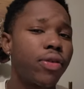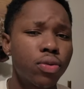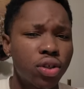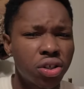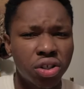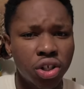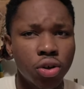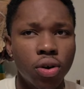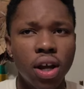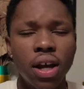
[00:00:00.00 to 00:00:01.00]
It was just
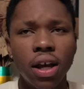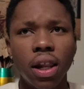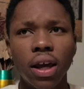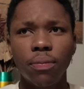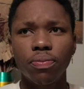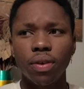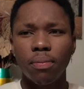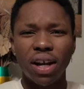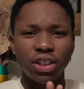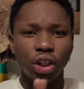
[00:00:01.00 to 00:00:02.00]
chill. Like,
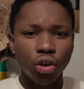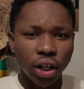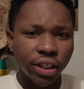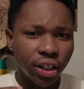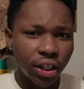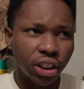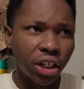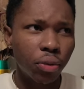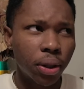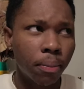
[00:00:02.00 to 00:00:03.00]
my gender identity
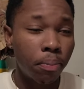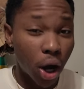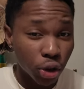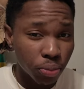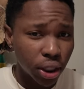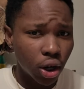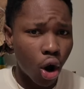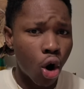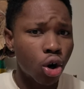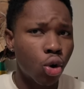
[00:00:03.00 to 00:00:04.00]
didn't really bother me
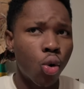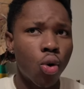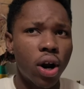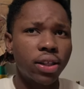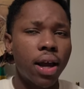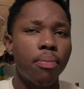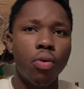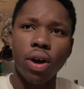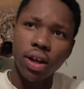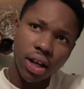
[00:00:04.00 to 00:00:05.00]
hardcore at that
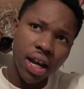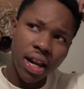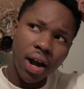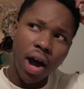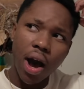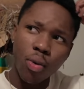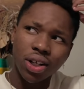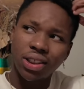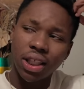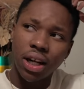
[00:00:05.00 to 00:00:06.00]
point. And I want
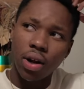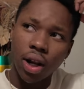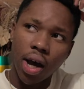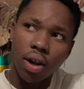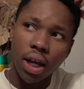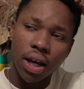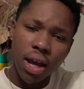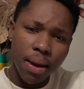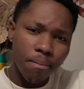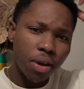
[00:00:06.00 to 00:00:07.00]
to say that out loud, like,
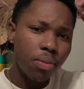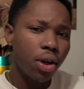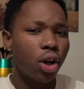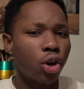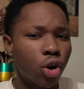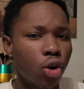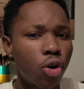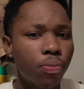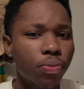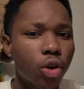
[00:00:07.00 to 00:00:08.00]
me being a
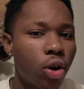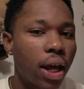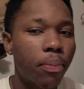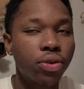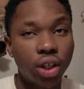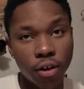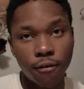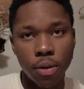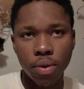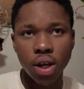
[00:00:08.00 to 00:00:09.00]
girl or like presenting
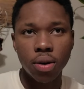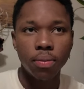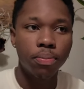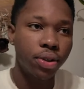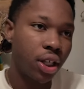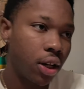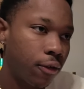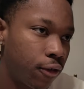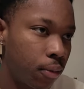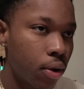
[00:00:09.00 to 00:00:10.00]
feminine, presenting
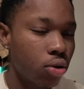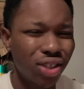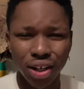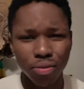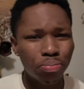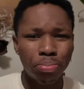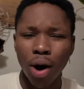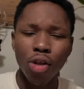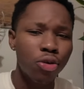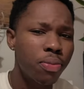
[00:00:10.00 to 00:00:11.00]
female, didn't
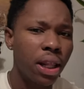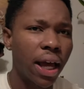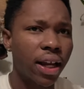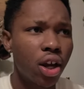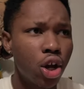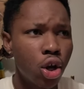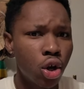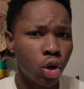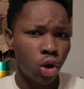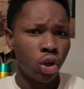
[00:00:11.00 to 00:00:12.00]
bother me
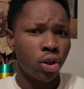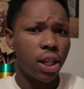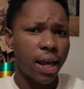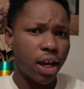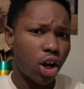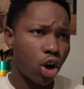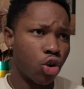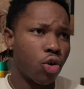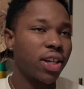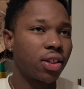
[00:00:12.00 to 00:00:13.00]
like
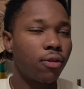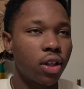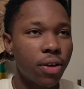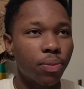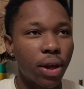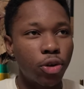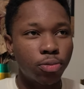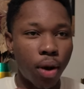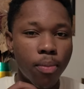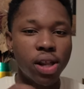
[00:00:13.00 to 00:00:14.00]
aggressively. It was
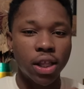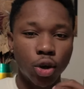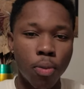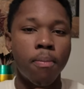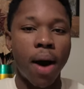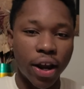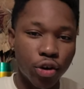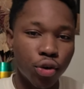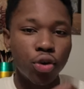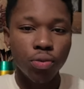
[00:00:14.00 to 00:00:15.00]
probably like little
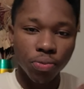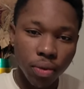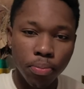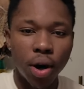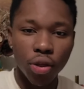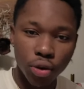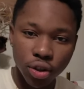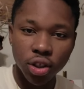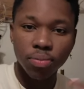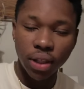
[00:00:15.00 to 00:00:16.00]
micro
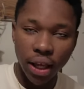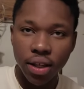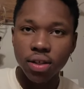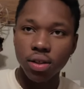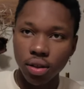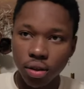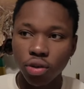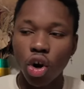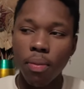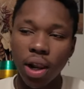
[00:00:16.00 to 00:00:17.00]
bothersome things
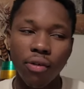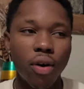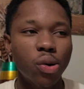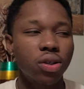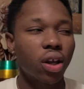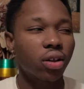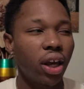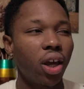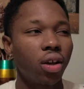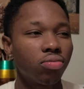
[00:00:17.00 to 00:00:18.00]
throughout my life where I was just like,
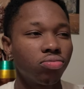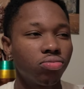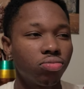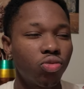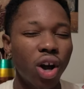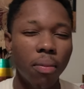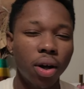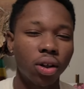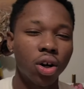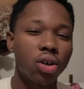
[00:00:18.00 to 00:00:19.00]
dang, why am
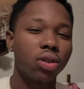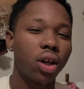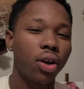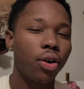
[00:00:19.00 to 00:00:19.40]
I on the girl side?